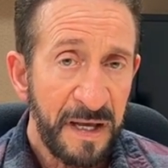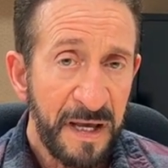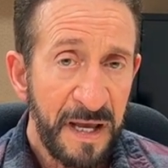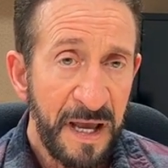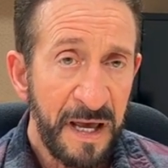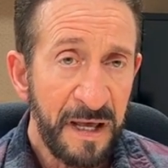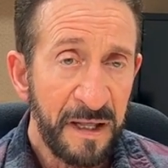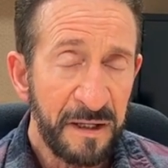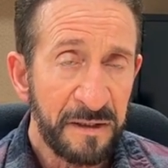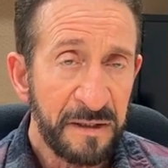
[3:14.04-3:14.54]

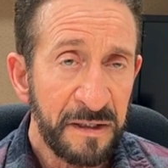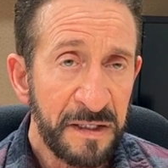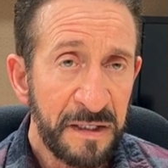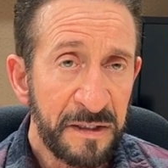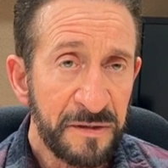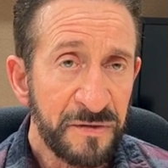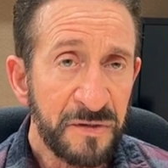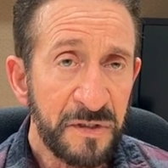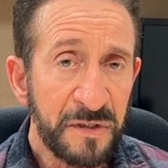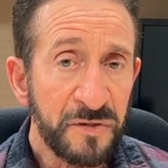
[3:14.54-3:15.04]
and
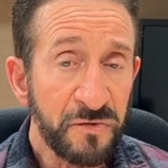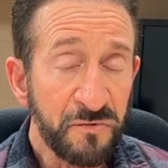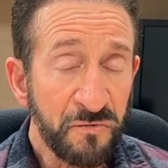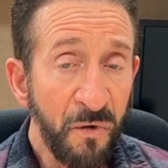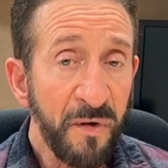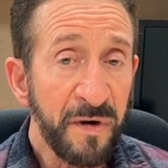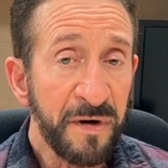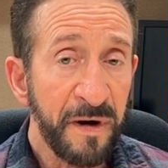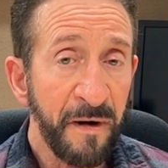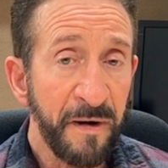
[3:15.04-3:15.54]
it's
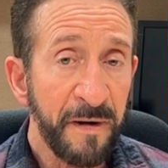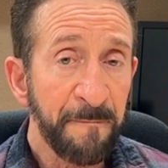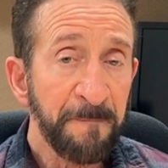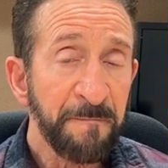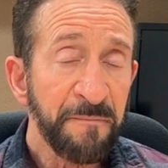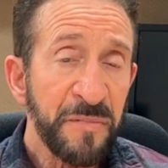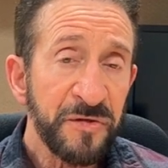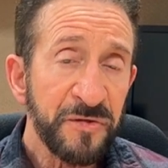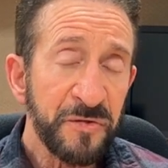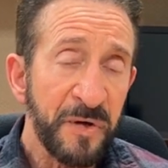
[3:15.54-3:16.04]
extraordinary.
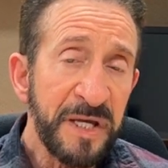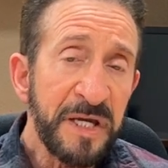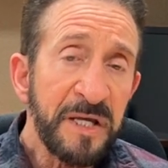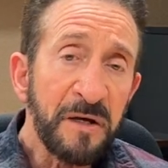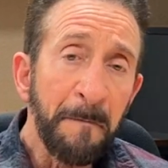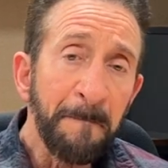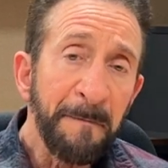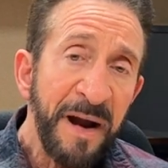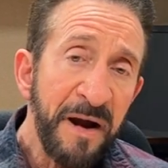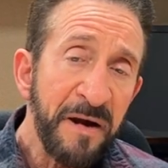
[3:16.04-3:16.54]
So he
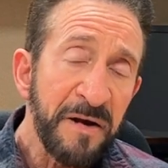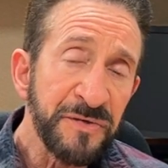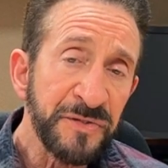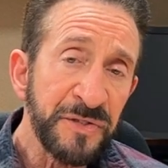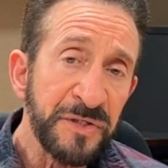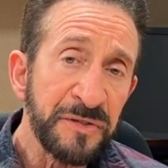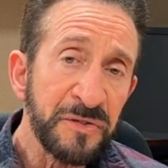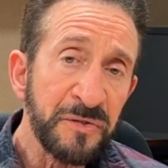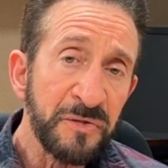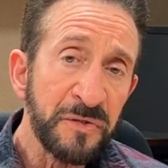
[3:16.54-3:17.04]
compares
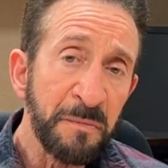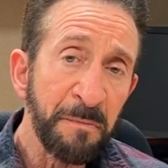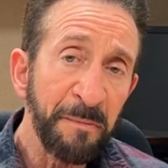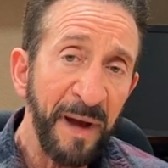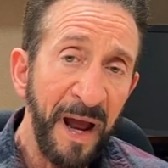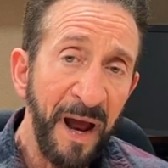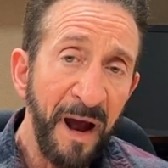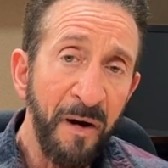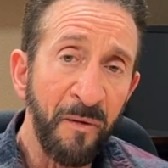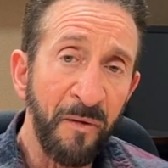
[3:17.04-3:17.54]
it to the
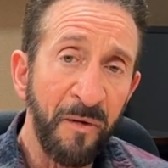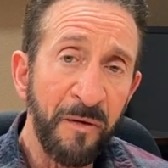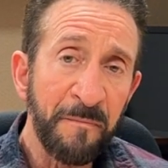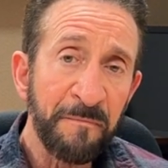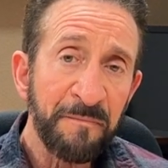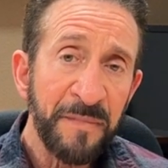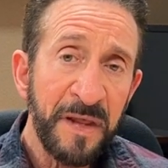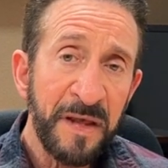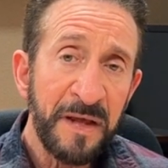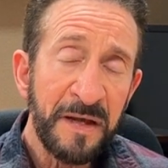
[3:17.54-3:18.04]
power
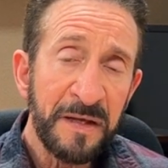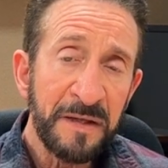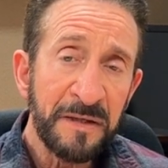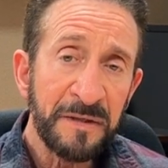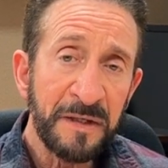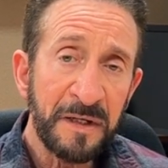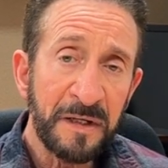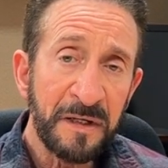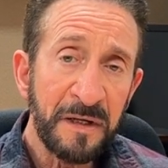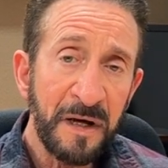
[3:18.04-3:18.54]

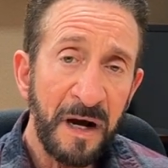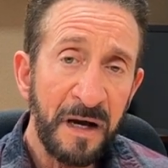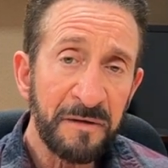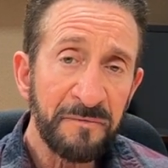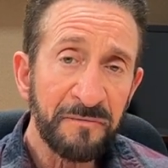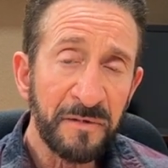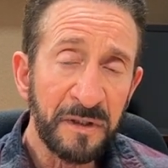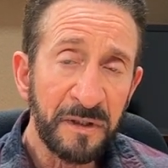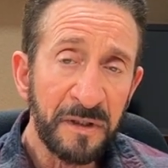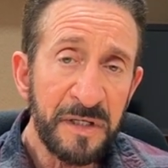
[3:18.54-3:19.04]
that
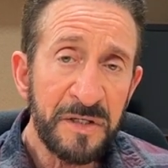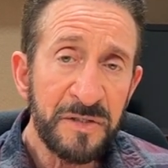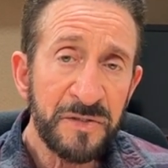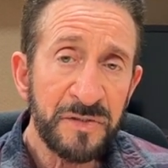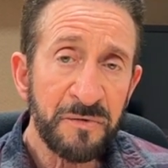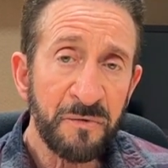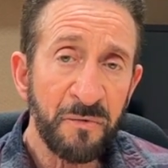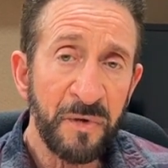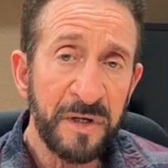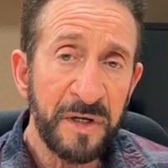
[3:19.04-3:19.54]
God
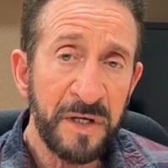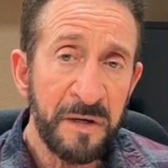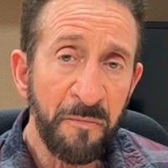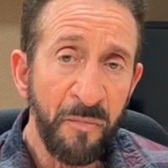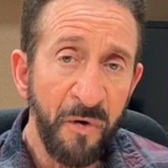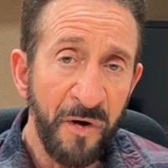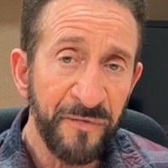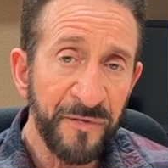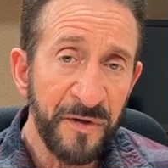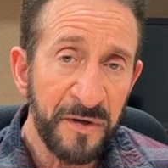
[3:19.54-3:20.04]
released when he
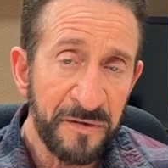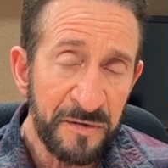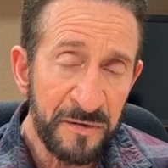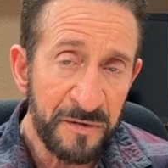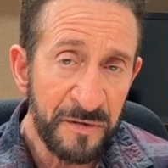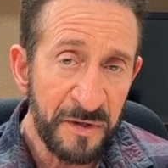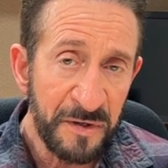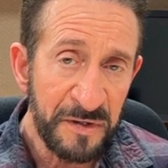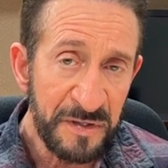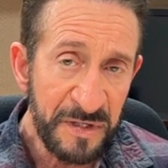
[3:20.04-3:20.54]
brought the
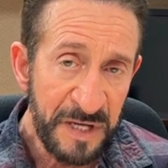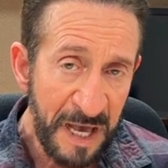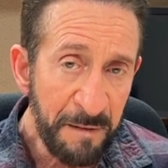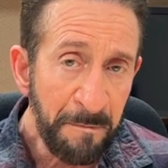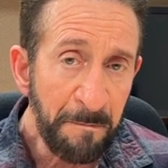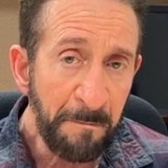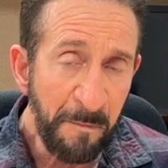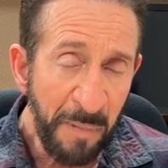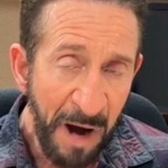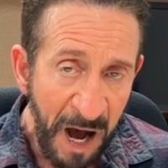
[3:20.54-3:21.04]

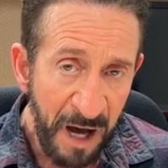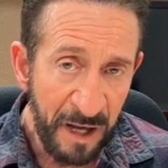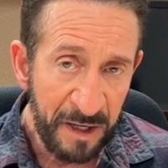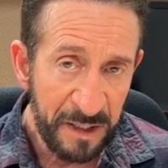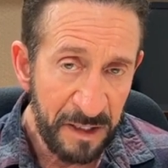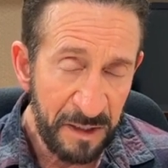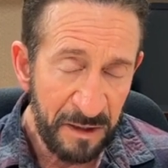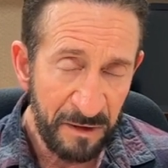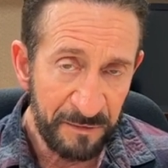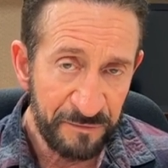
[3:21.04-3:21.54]
dead
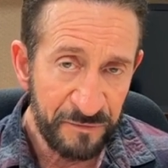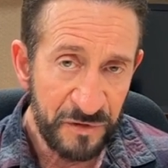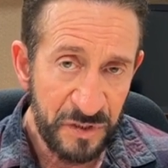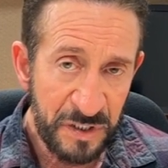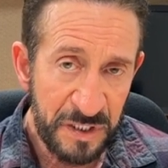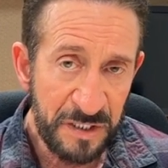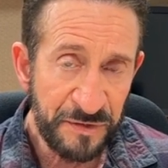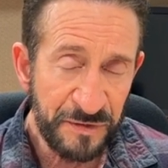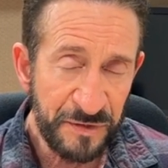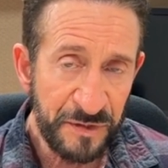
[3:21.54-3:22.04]
body of
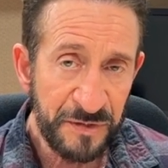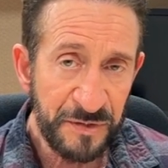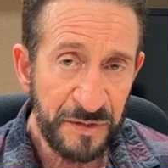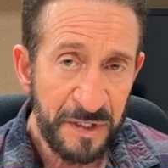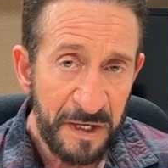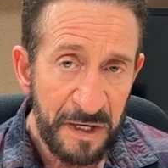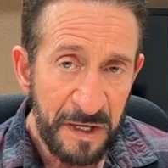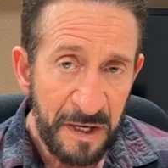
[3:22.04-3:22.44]
Jesus